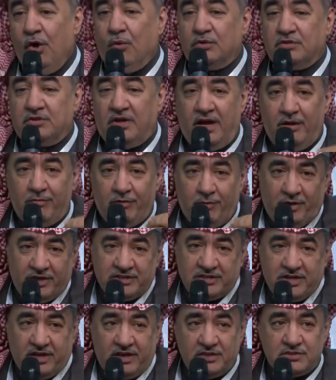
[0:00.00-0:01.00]

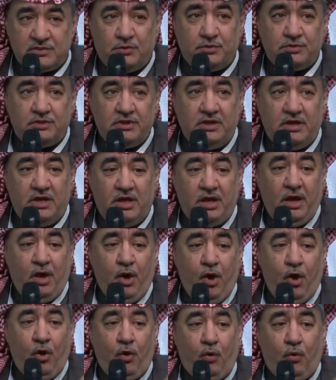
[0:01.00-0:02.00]
Nowadays, people have
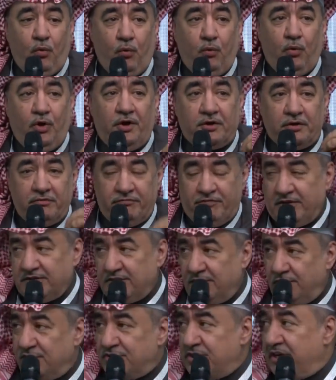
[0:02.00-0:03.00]
accepted and they are
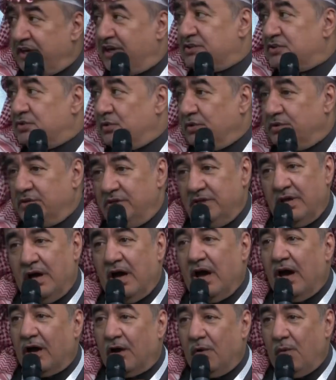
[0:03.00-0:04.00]
dealing with
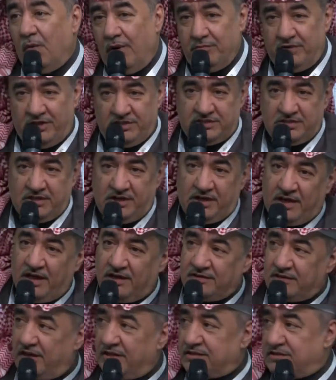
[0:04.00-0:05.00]
entrepreneur, and they know
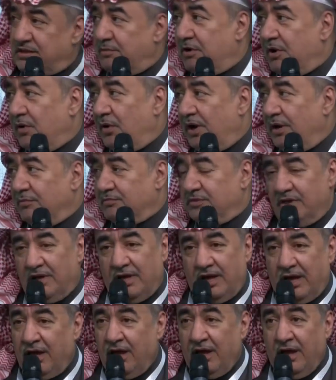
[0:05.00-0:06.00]
that Saudi
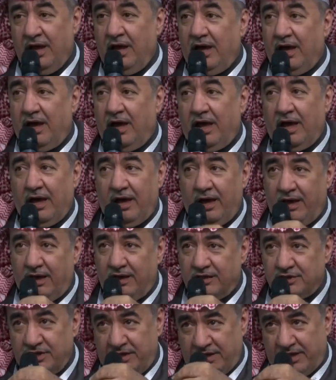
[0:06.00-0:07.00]
companies are even
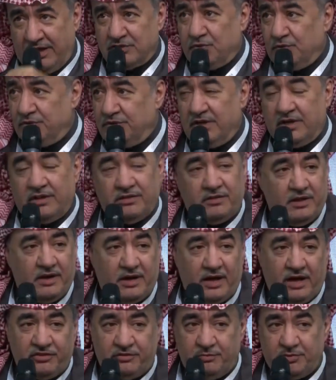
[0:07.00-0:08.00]
stronger
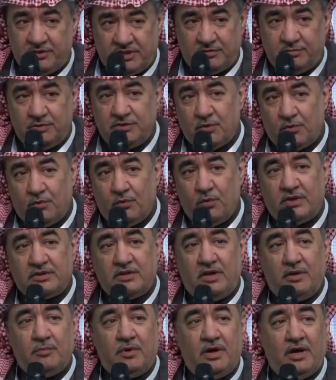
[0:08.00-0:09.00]
and
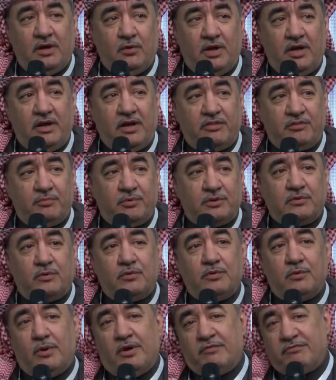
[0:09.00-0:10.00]
more
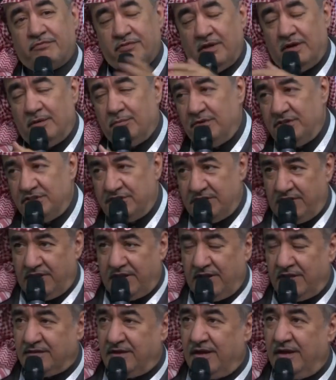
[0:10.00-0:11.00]
enforced than
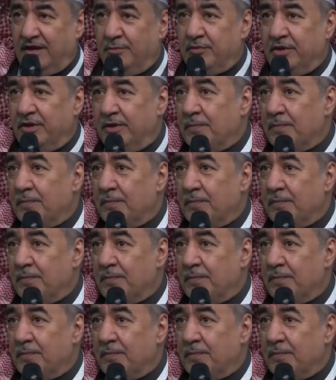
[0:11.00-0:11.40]
international,